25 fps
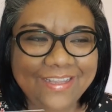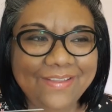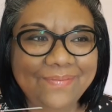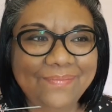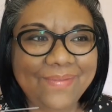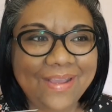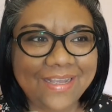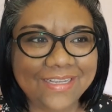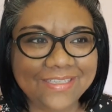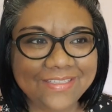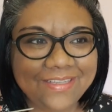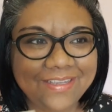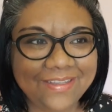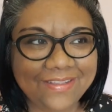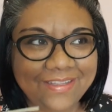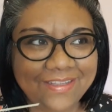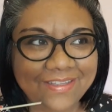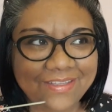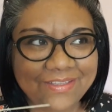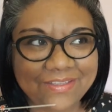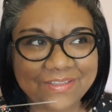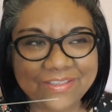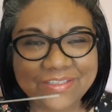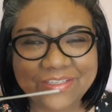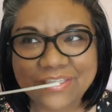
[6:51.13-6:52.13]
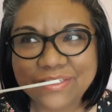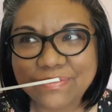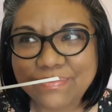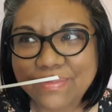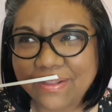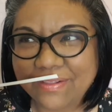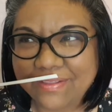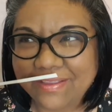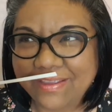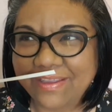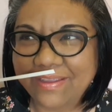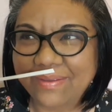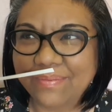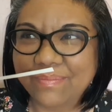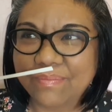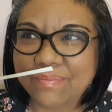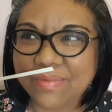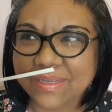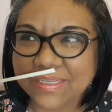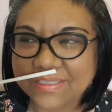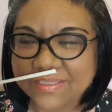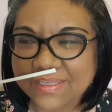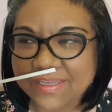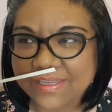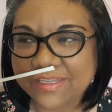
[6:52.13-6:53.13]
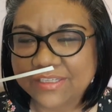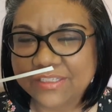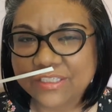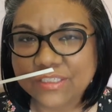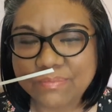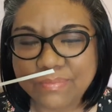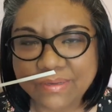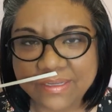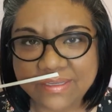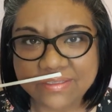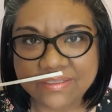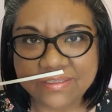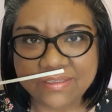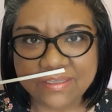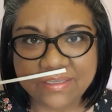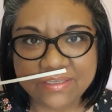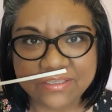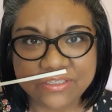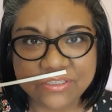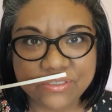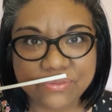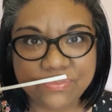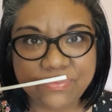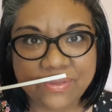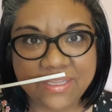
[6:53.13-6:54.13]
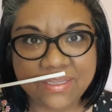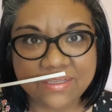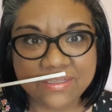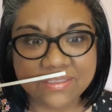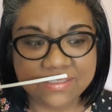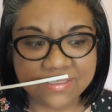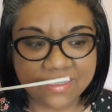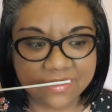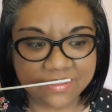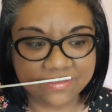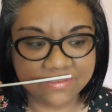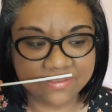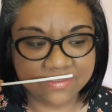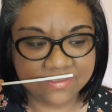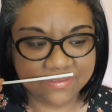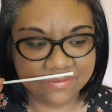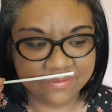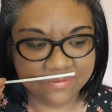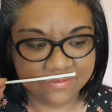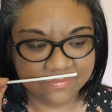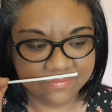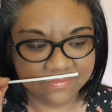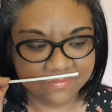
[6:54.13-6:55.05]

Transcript: masculine smelling, musky, spicy, sweet scent.